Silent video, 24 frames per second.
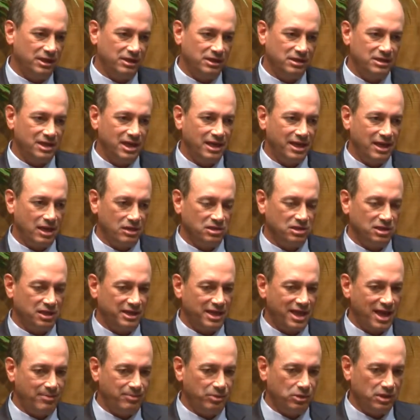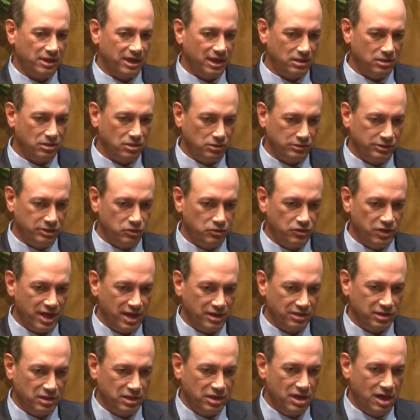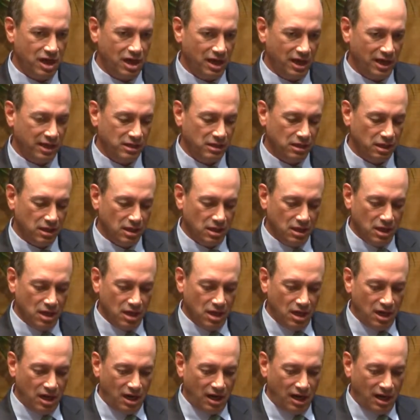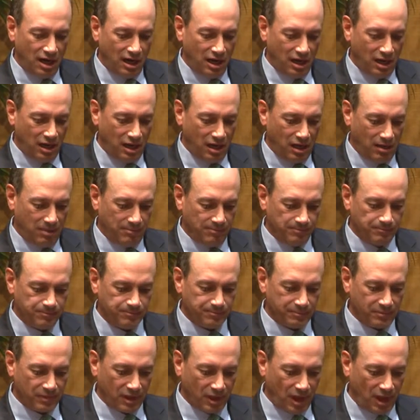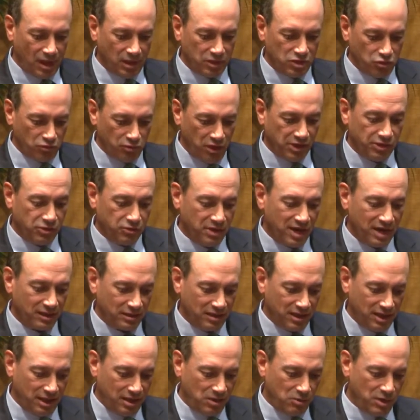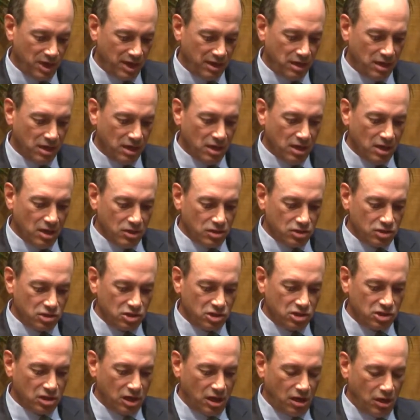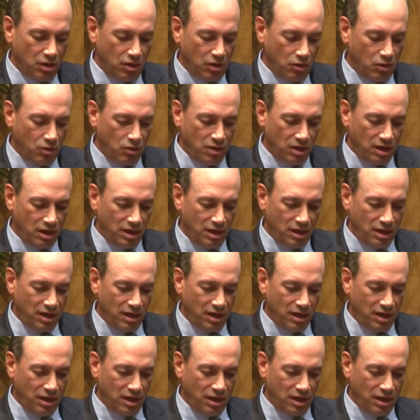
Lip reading: I didn't take outside capital again until 2009, to run directly anyway. So